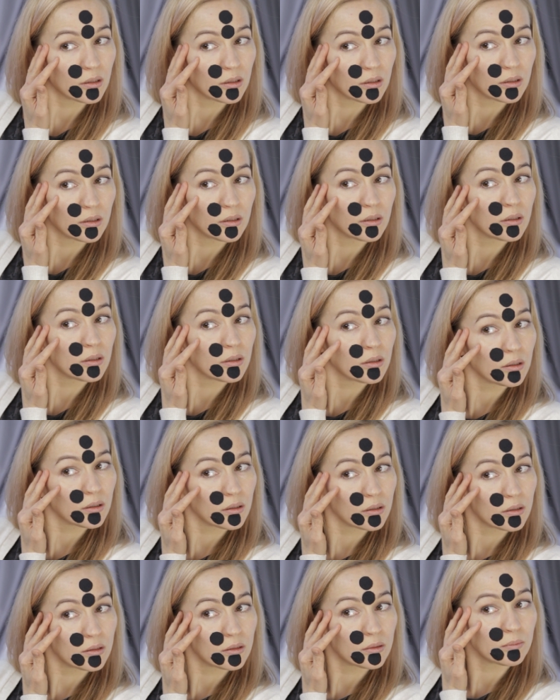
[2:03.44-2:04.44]
Again,
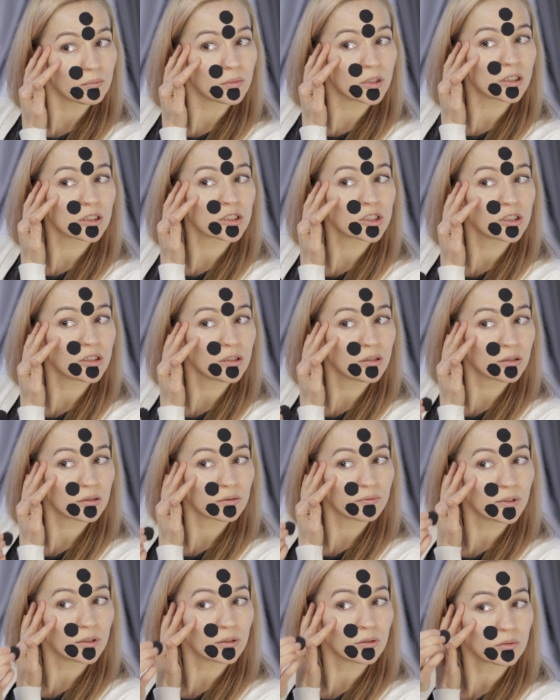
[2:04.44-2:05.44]
stretch out the
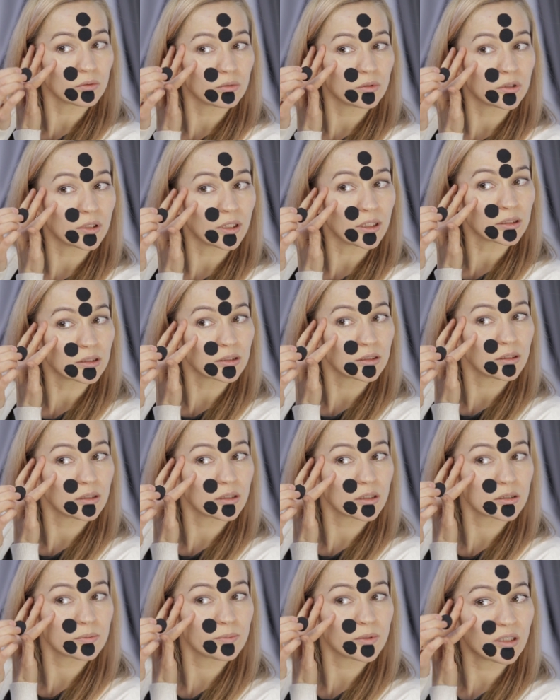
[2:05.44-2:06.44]
skin and
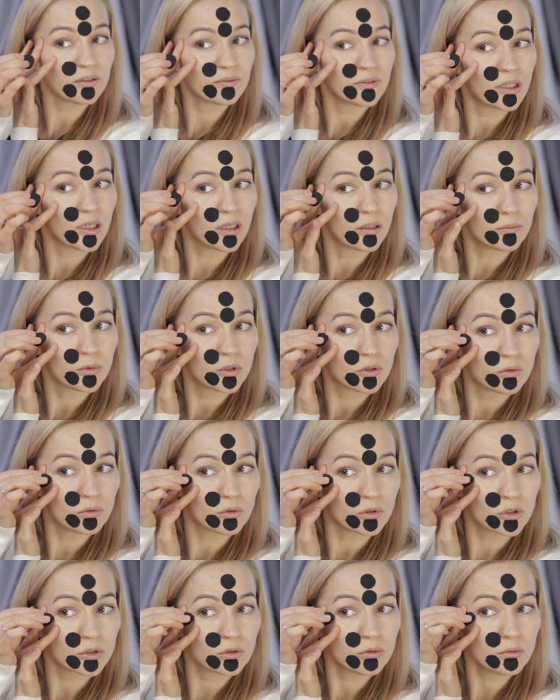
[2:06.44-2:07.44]
stick the tape.
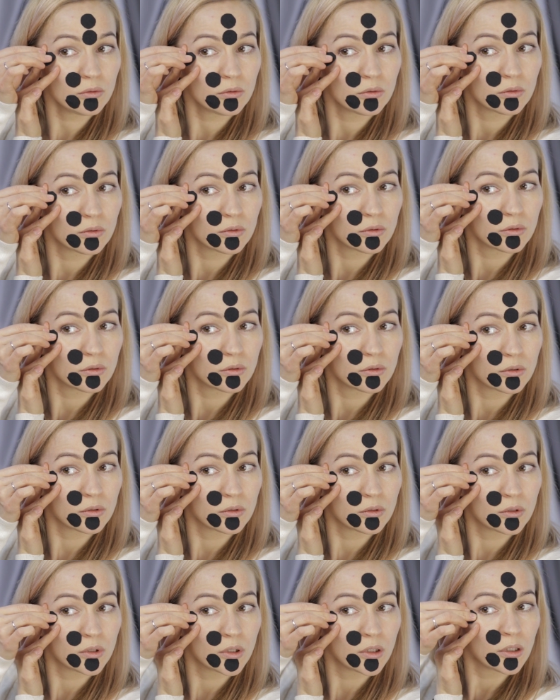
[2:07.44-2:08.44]
One advice from my
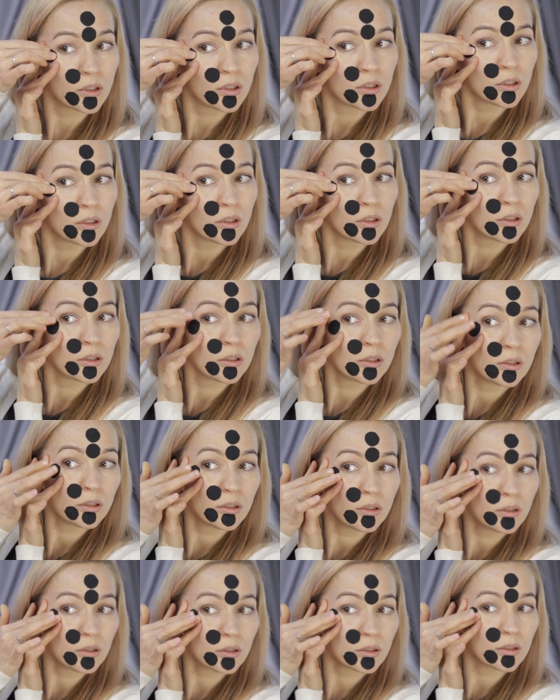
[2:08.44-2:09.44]
side, I would
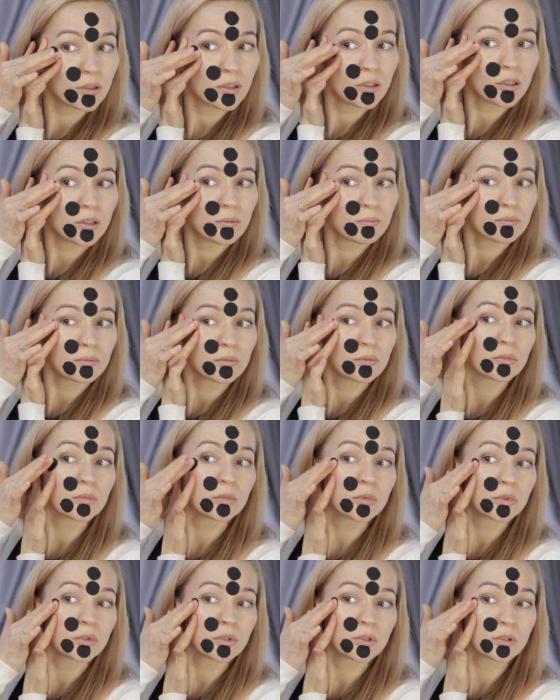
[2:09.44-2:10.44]
not recommend
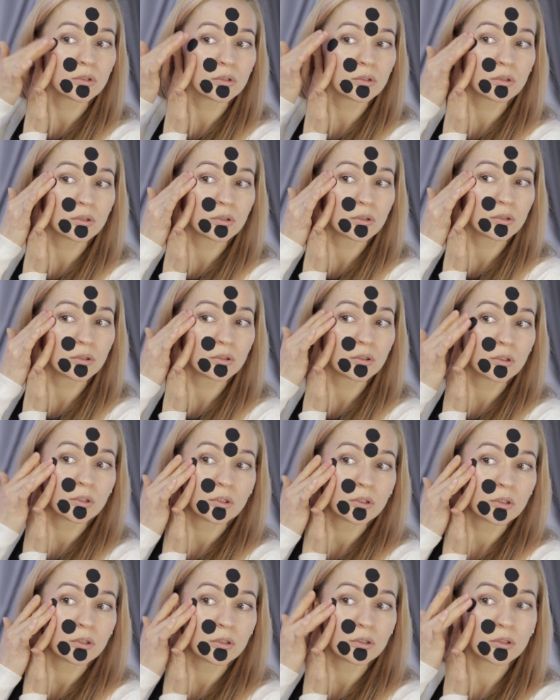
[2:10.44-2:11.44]
sleeping on the
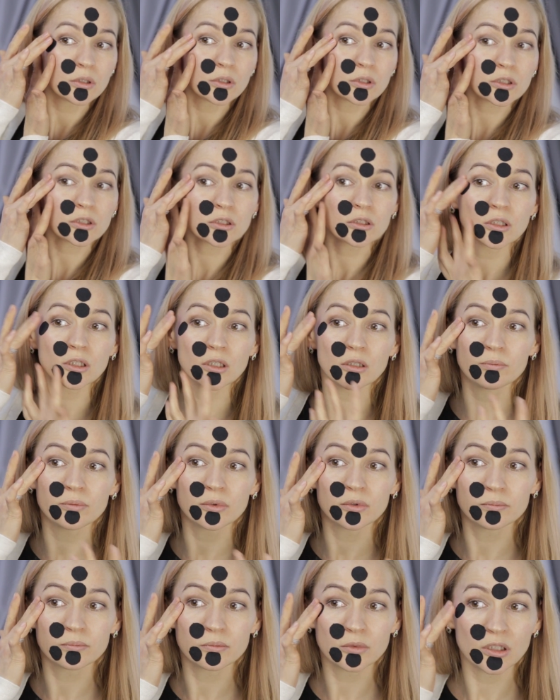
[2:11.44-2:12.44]
side
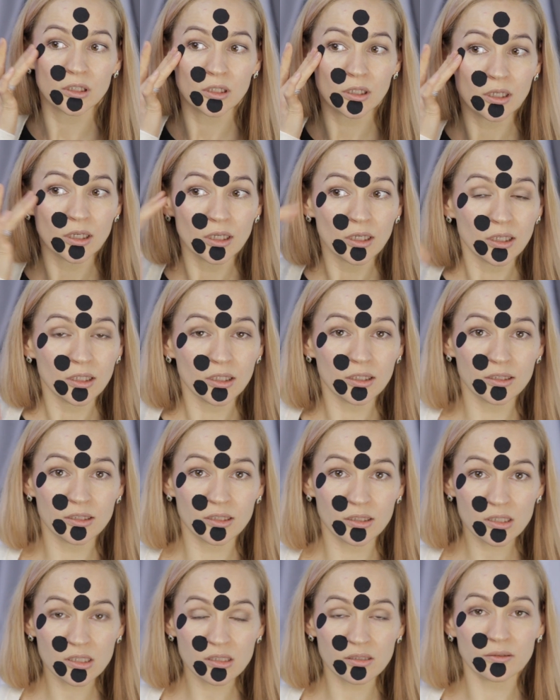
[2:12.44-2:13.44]
while having the
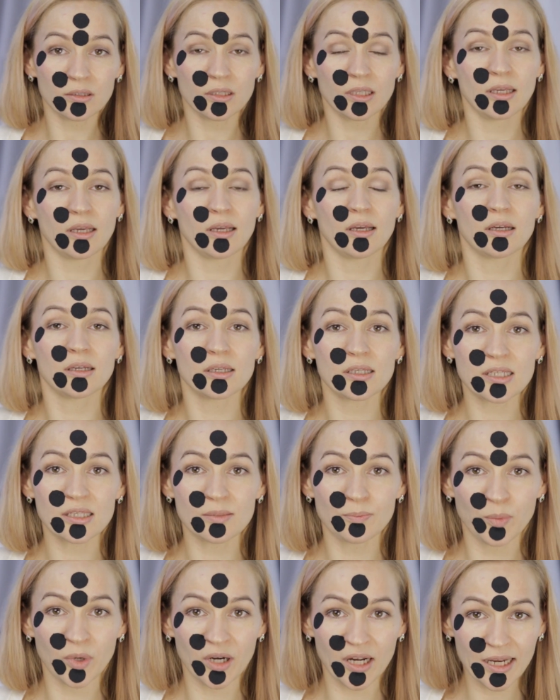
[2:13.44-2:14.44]
tape under the
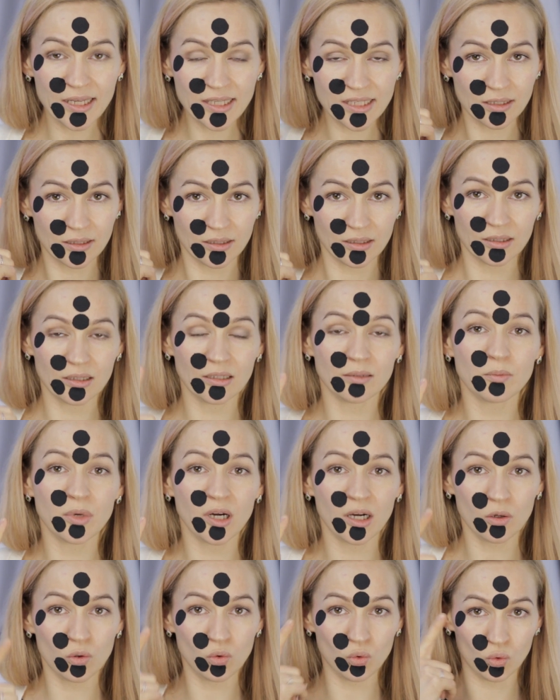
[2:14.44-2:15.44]
eyes, so
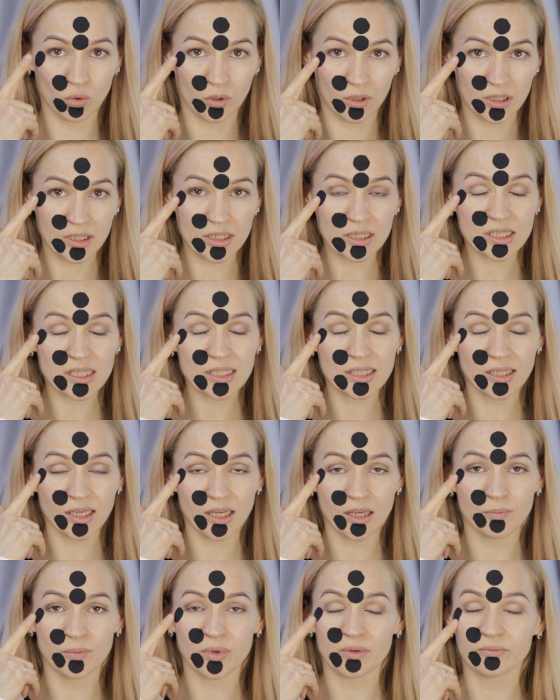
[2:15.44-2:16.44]
that it doesn't break the
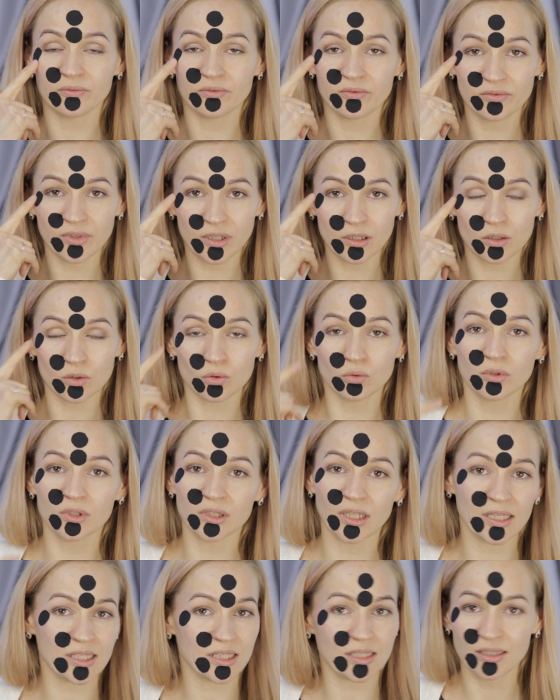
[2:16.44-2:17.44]
skin in different
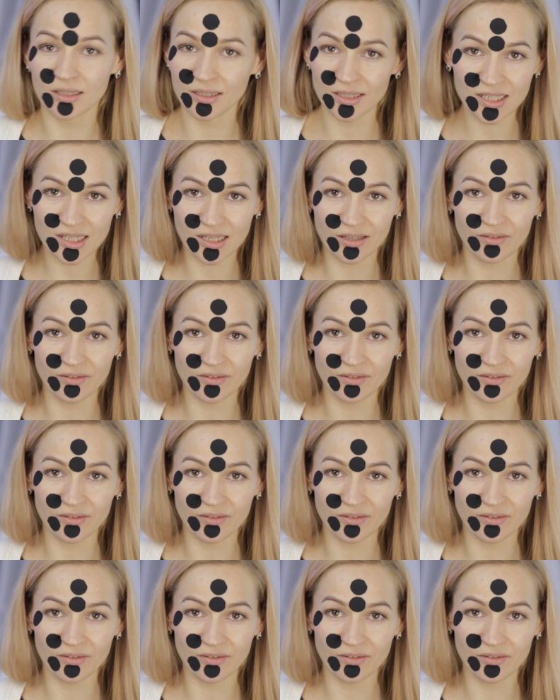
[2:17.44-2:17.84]
places.